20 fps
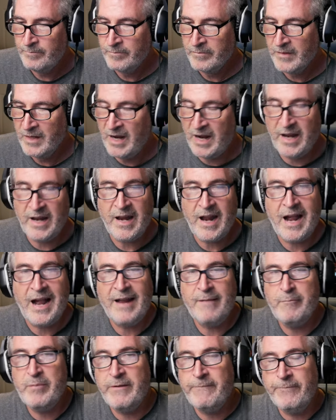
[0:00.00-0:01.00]
I
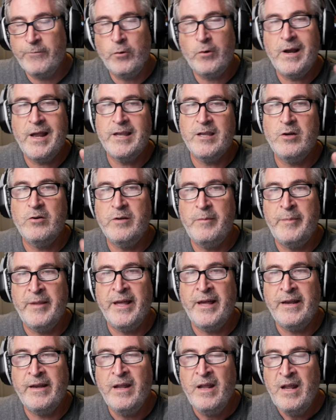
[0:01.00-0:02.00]
before I go to
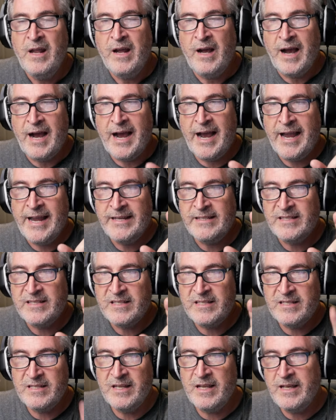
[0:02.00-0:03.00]
bed, I
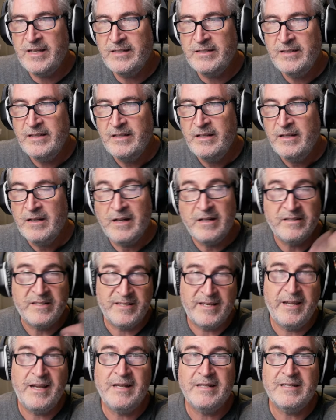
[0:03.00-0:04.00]
sit and
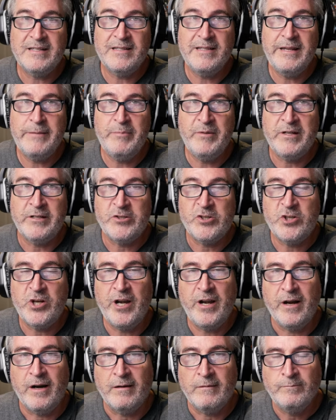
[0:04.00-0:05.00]
see, I sleep in a
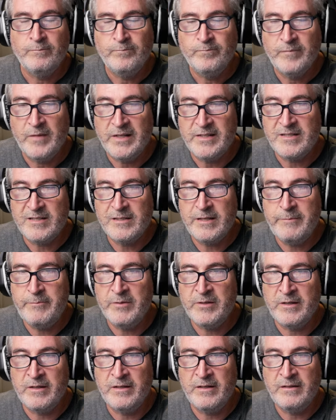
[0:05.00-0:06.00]
chair. I sleep in
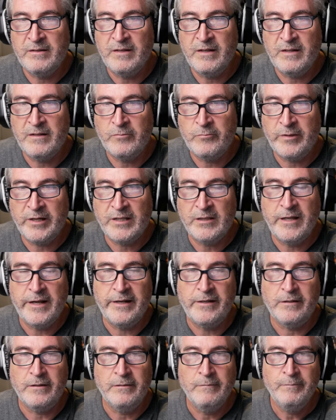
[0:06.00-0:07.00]
a
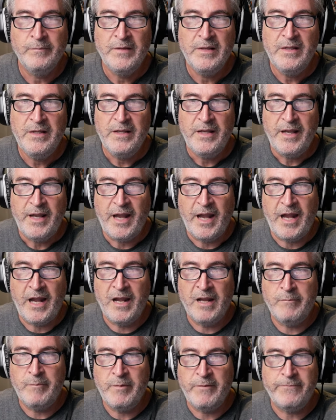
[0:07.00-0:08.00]
recliner.
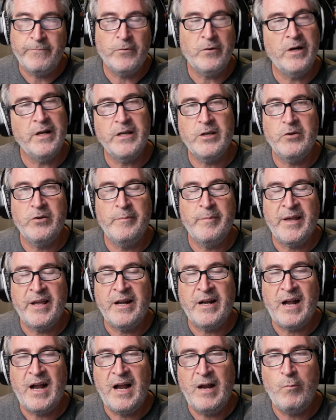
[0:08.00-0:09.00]
And before I go to bed,
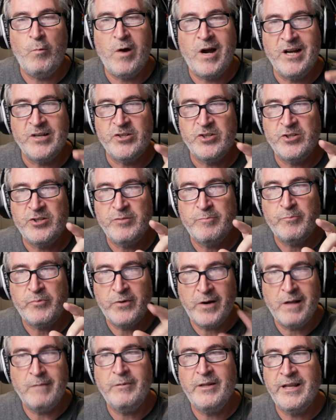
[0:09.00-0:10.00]
I watch
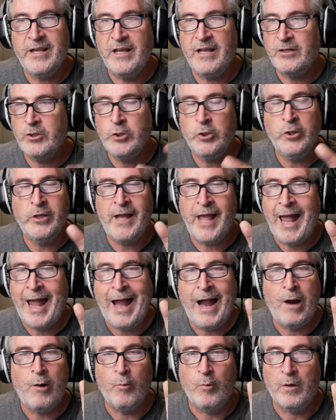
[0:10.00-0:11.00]
probably a good
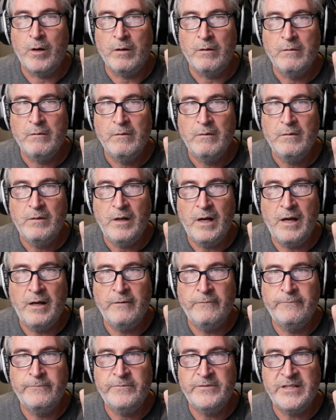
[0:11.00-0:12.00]
hour
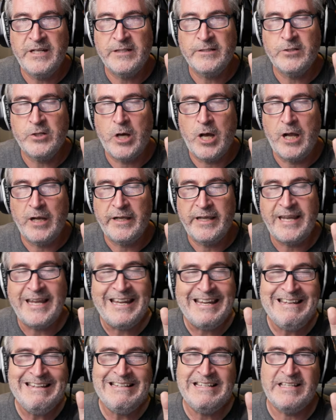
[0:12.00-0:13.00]
of TikTok,
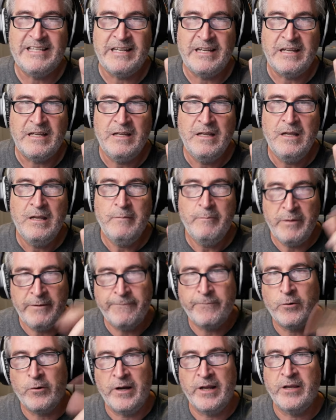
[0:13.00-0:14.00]
easy,
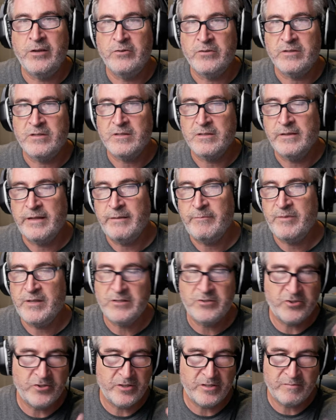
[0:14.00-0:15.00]
before I go to sleep. That's
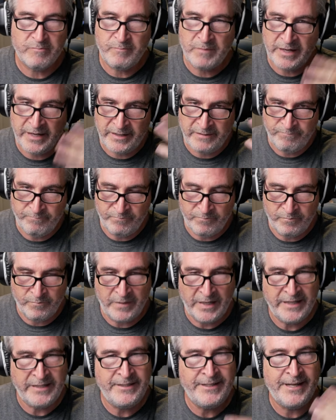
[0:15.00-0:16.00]
just my
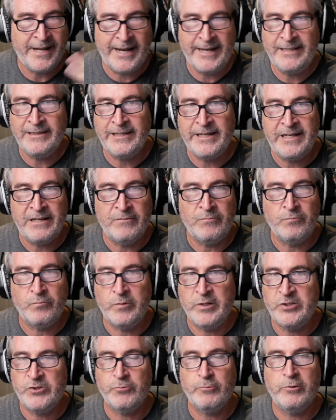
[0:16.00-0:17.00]
nightly
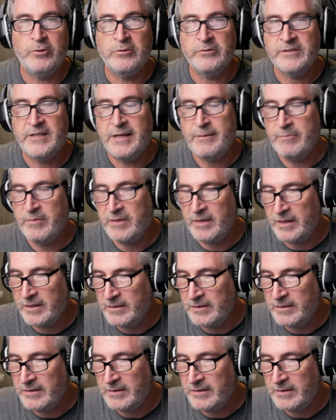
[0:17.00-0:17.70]
ritual type thing.